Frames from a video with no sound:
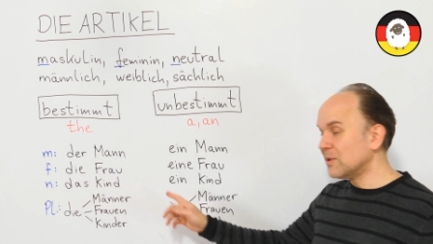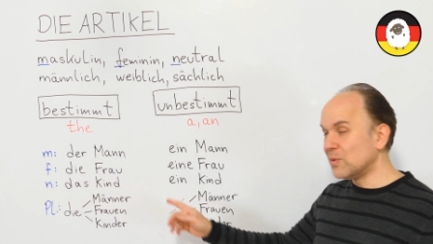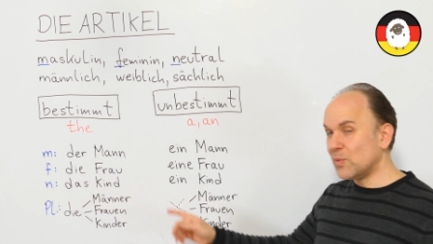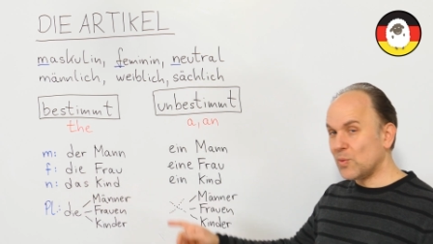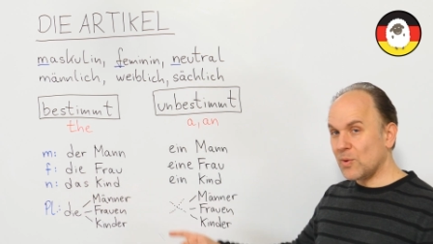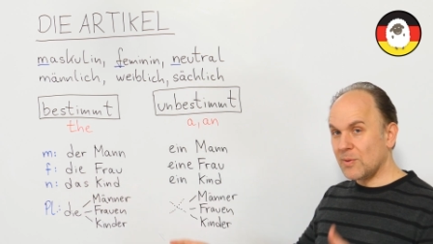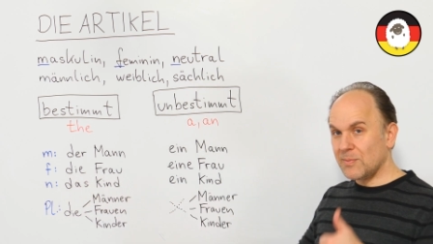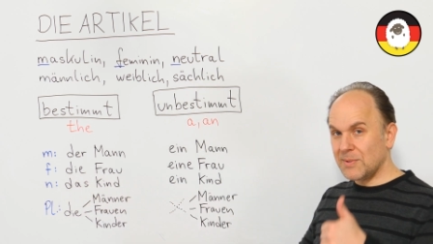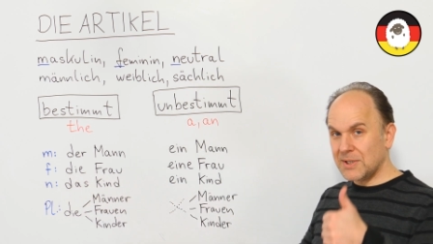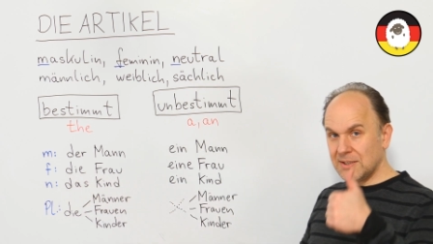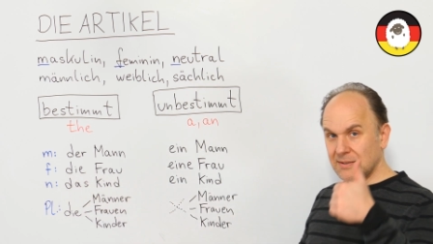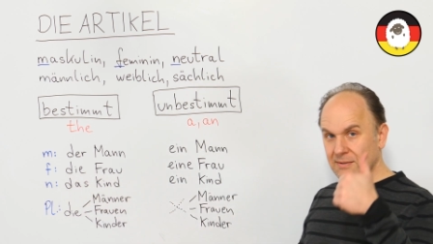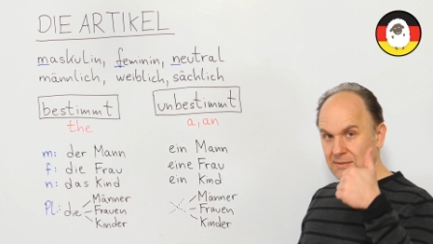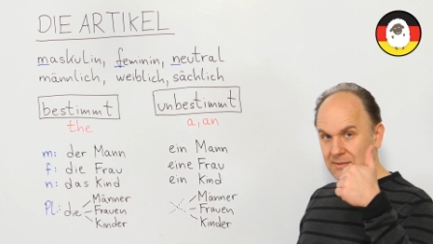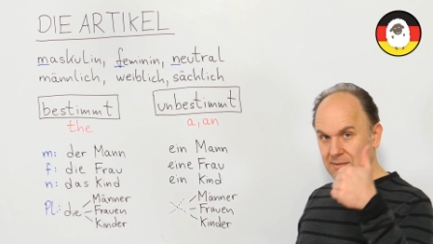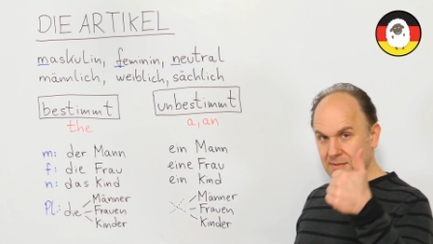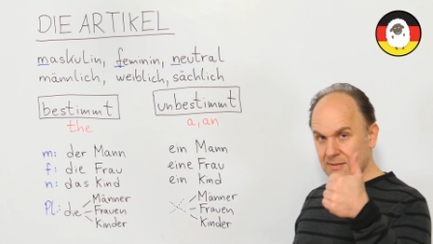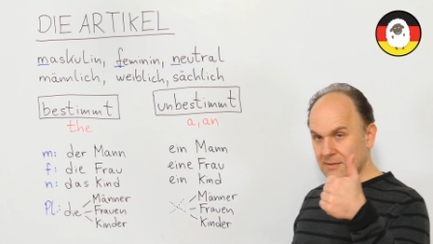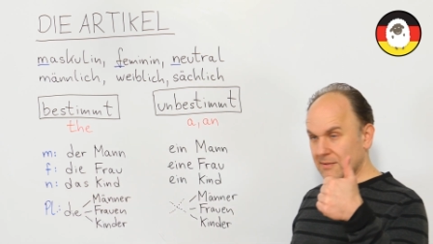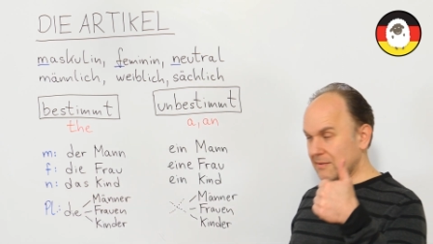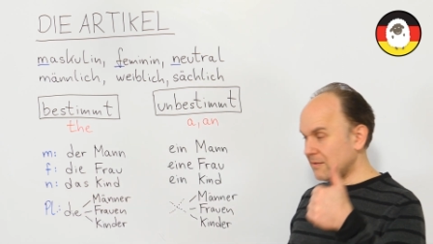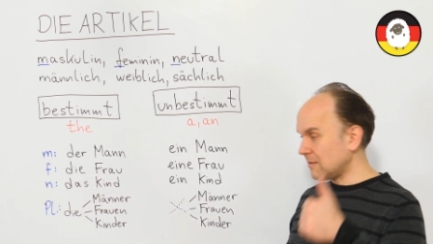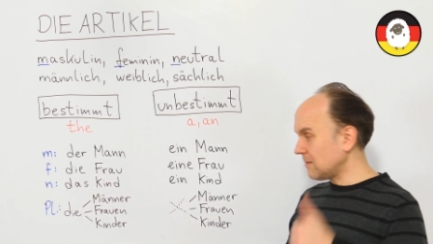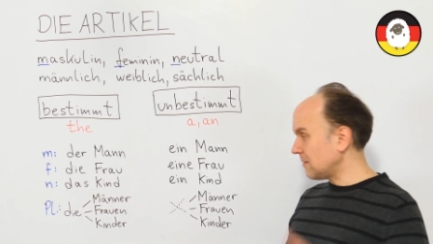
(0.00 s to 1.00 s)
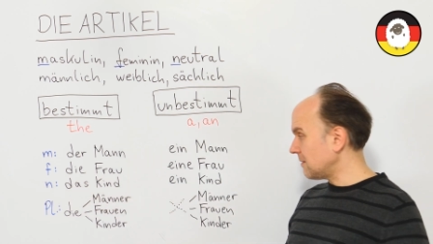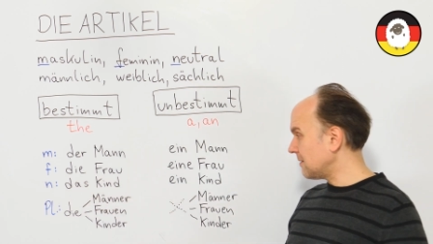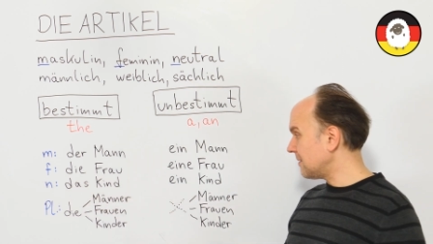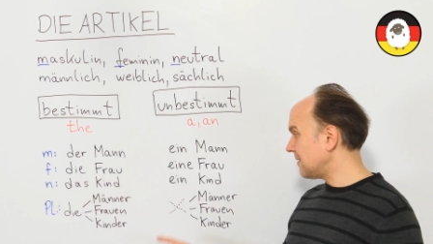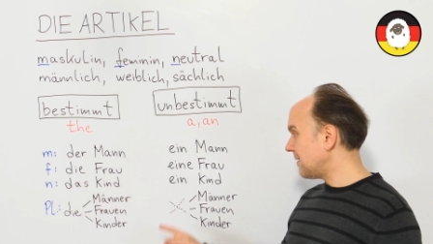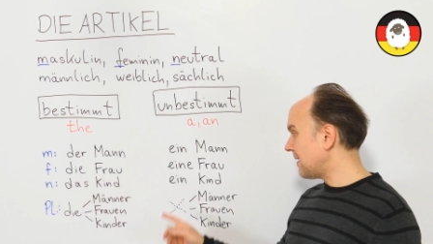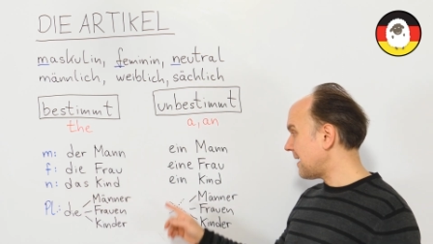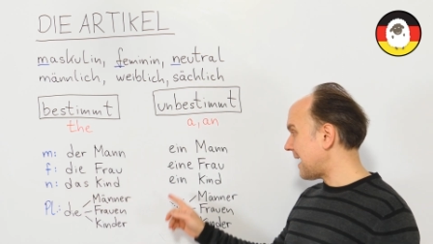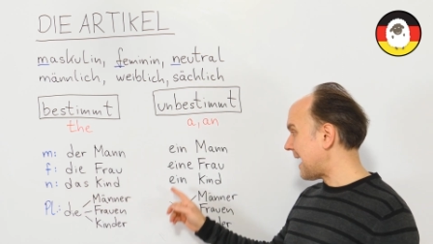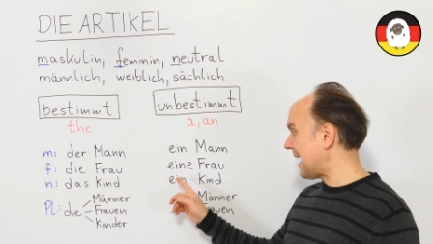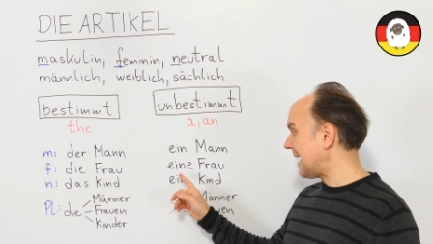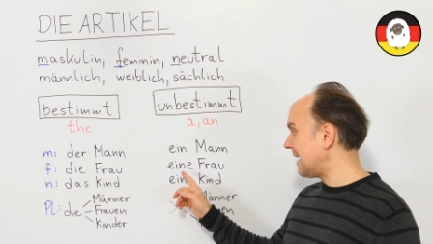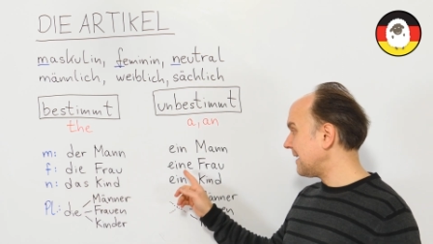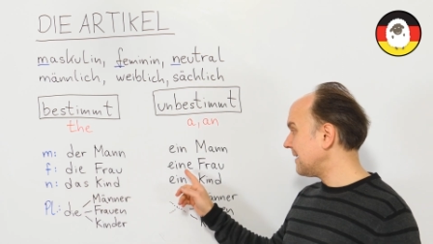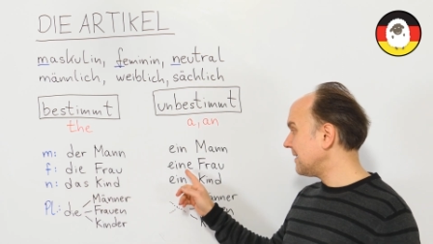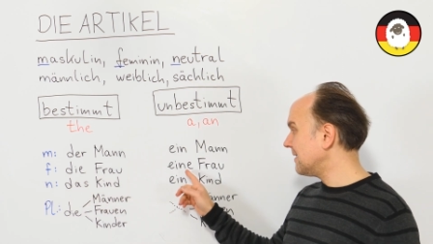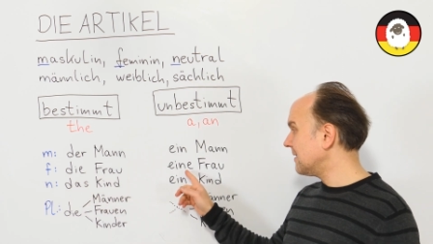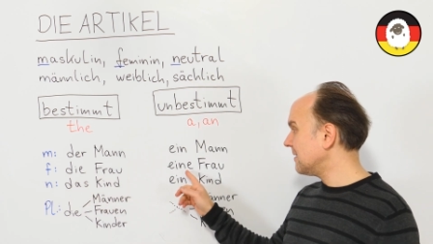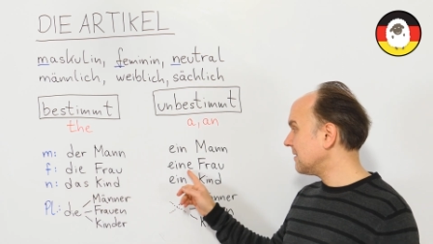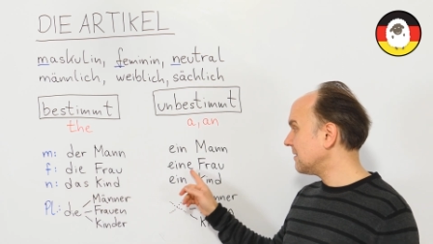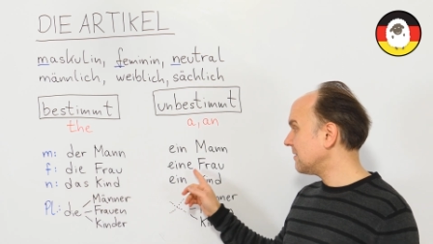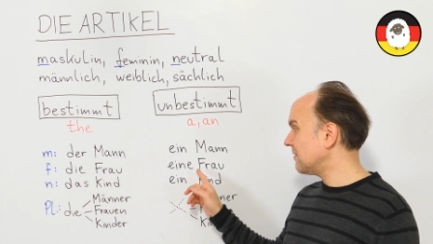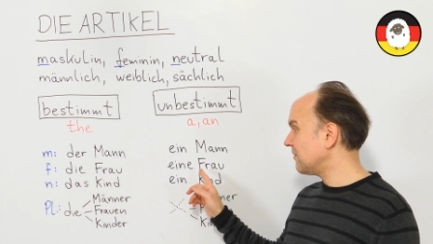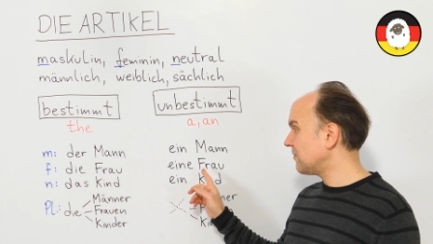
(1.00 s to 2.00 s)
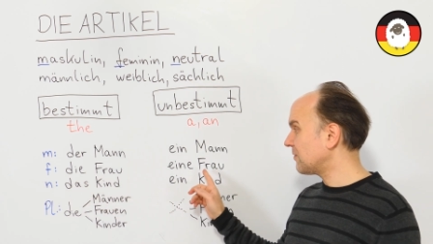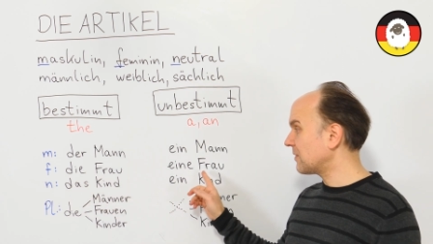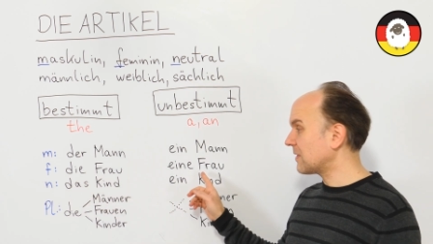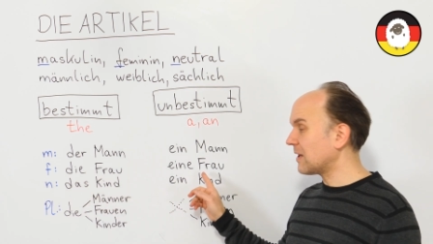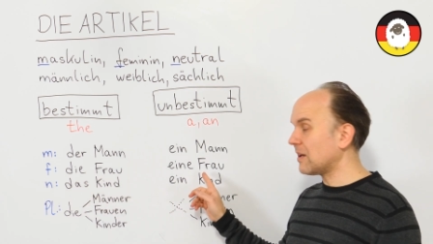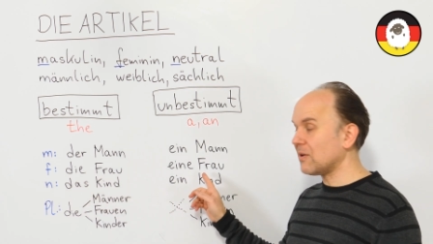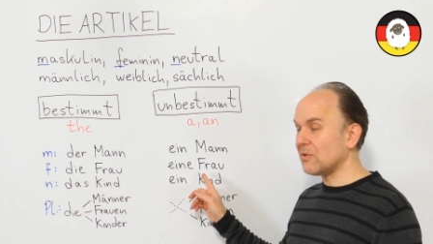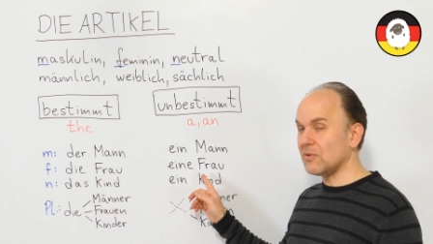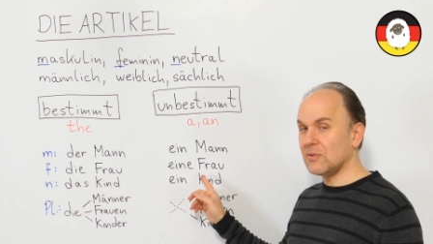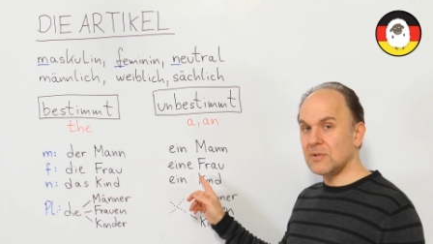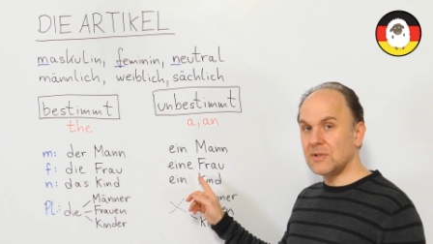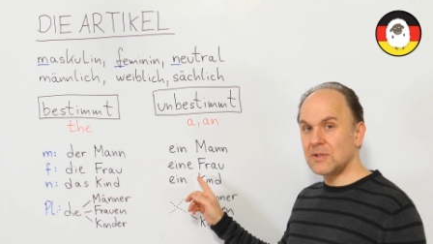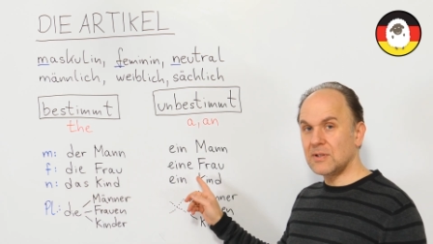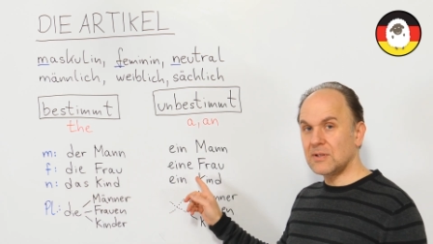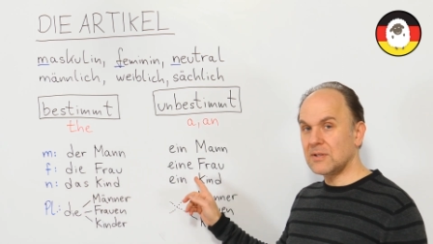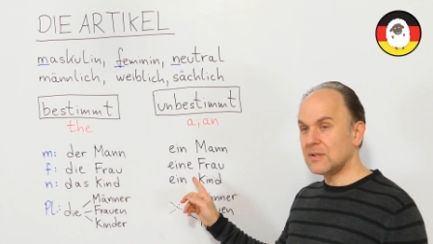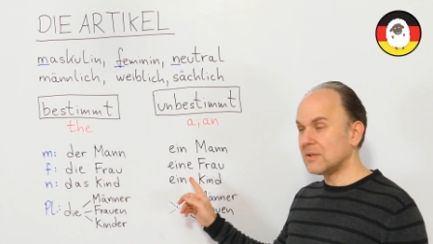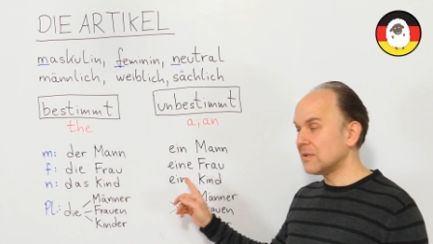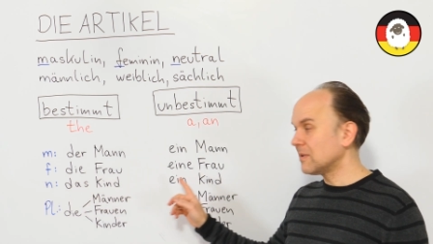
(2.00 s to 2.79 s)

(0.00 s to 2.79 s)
a woman, eine Frau.